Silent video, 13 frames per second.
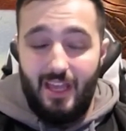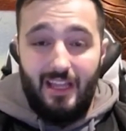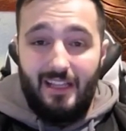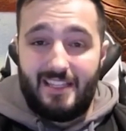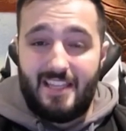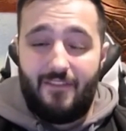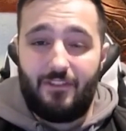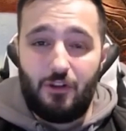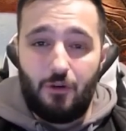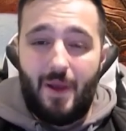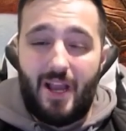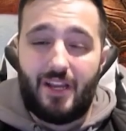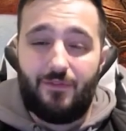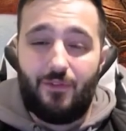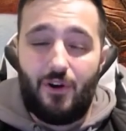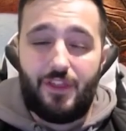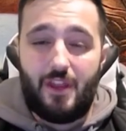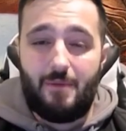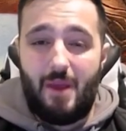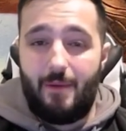let's have a little back and
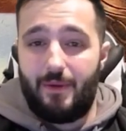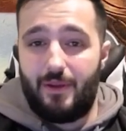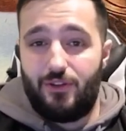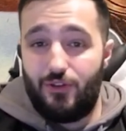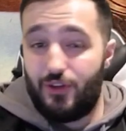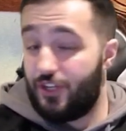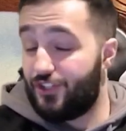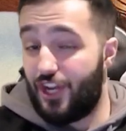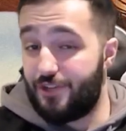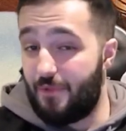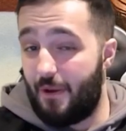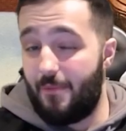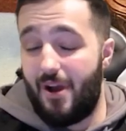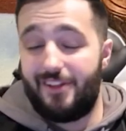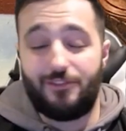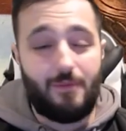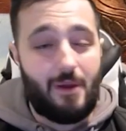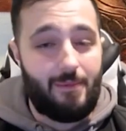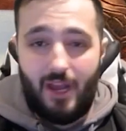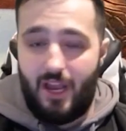forth, and maybe you can change my mind or
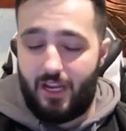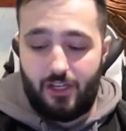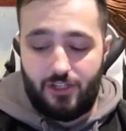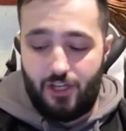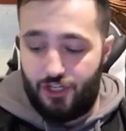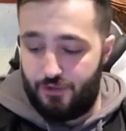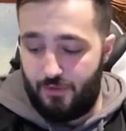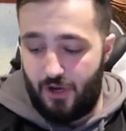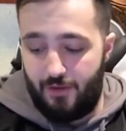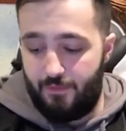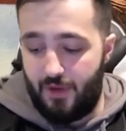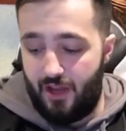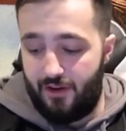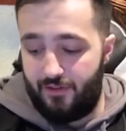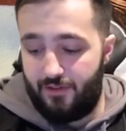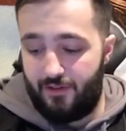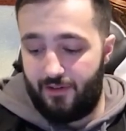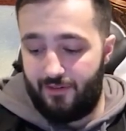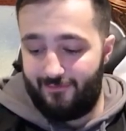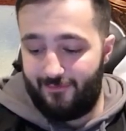maybe I can change your mind. But
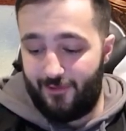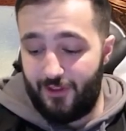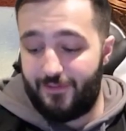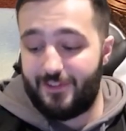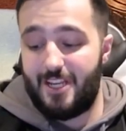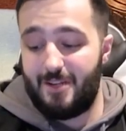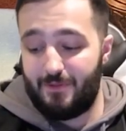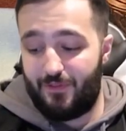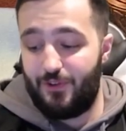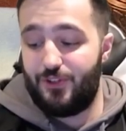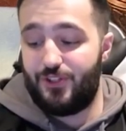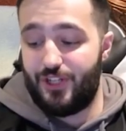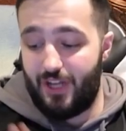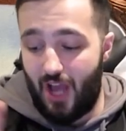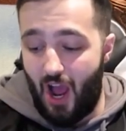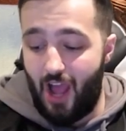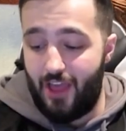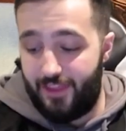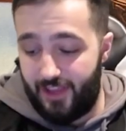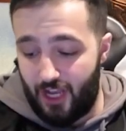for the foreseeable future,
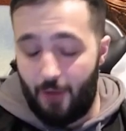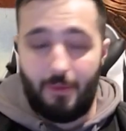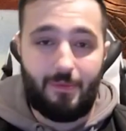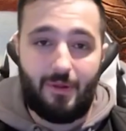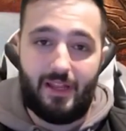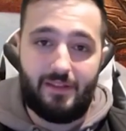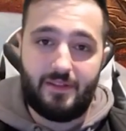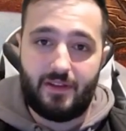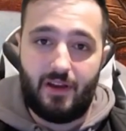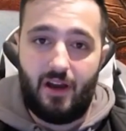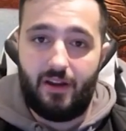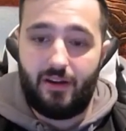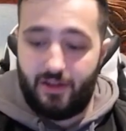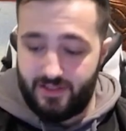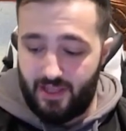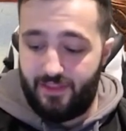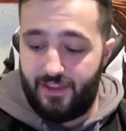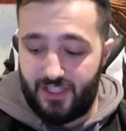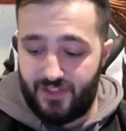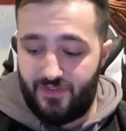I think I'll be playing this card because I
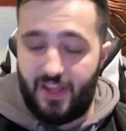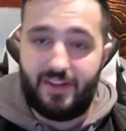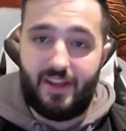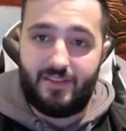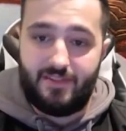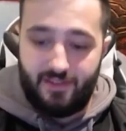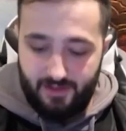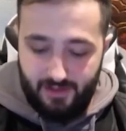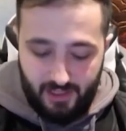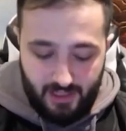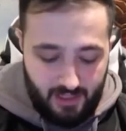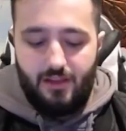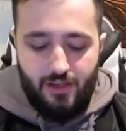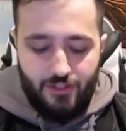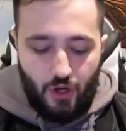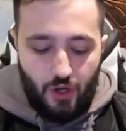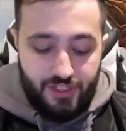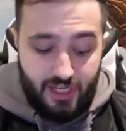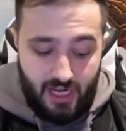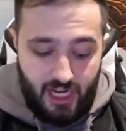think it's fantastic. So
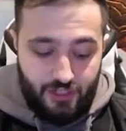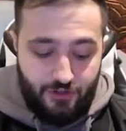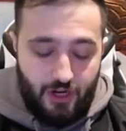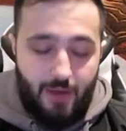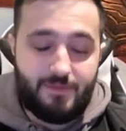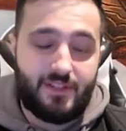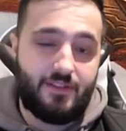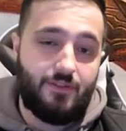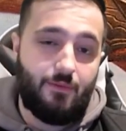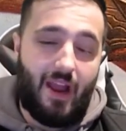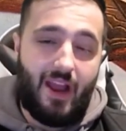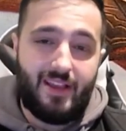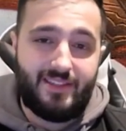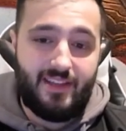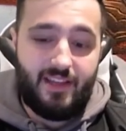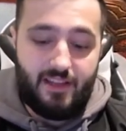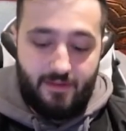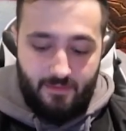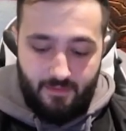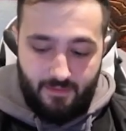onto hand traps. The way I see
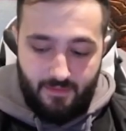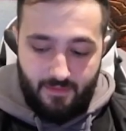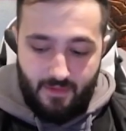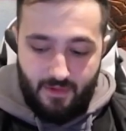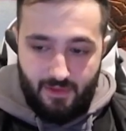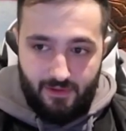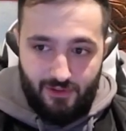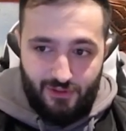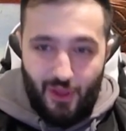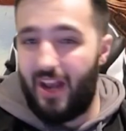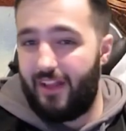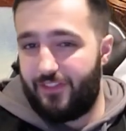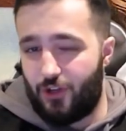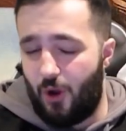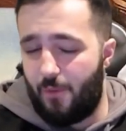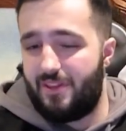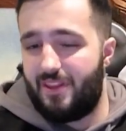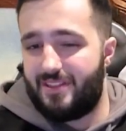it, you don't have to copy these